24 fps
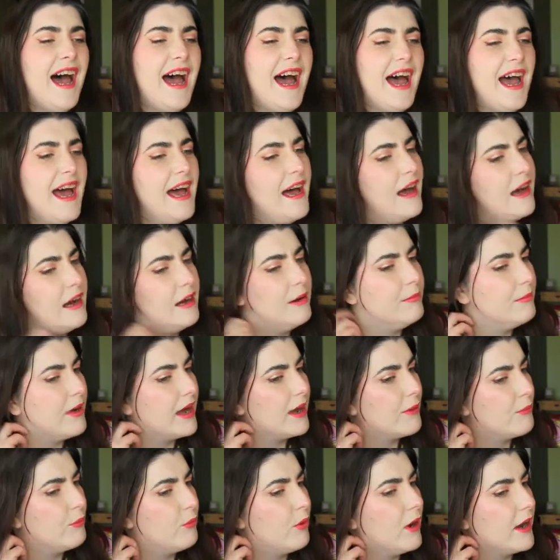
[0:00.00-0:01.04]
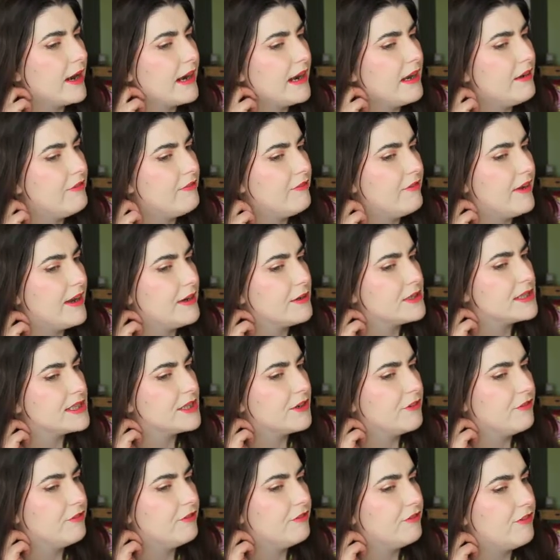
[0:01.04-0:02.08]
And what I have found
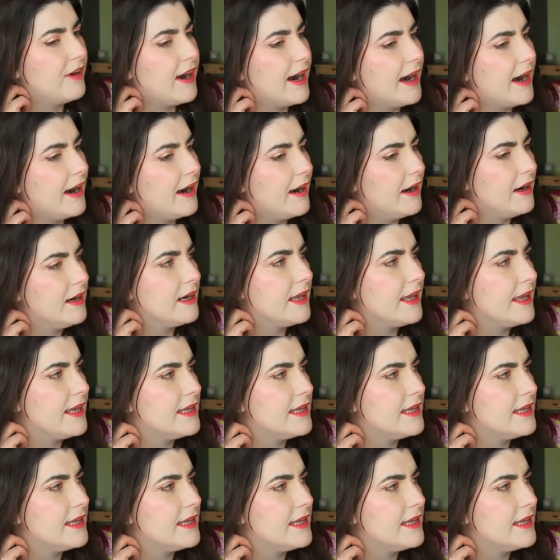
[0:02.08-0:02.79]
so far